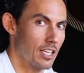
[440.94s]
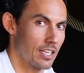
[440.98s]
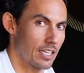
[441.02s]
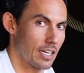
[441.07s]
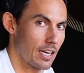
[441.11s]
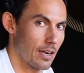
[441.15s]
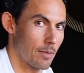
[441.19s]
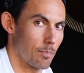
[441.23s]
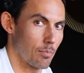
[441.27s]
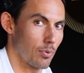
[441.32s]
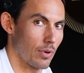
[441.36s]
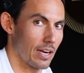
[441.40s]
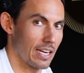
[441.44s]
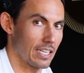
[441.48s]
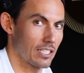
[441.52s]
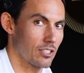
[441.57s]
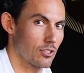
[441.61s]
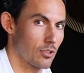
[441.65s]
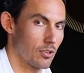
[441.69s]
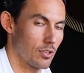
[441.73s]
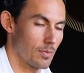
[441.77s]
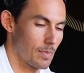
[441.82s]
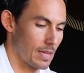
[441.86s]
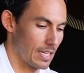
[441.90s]
You gotta brace
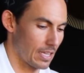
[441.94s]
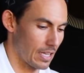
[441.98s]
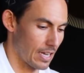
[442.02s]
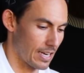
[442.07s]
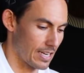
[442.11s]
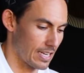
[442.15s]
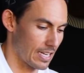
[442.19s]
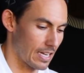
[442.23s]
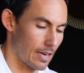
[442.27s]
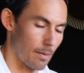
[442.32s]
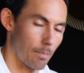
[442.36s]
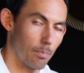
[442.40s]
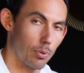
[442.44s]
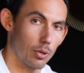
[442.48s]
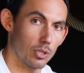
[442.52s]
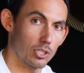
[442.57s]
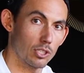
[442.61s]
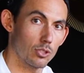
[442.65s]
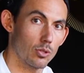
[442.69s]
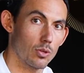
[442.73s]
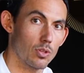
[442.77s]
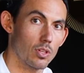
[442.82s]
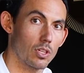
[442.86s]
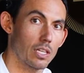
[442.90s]
through the midline, you gotta
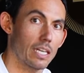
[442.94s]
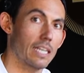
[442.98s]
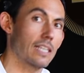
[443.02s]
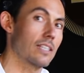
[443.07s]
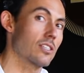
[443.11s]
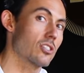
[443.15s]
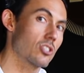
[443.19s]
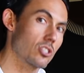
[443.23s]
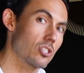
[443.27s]
push through the legs.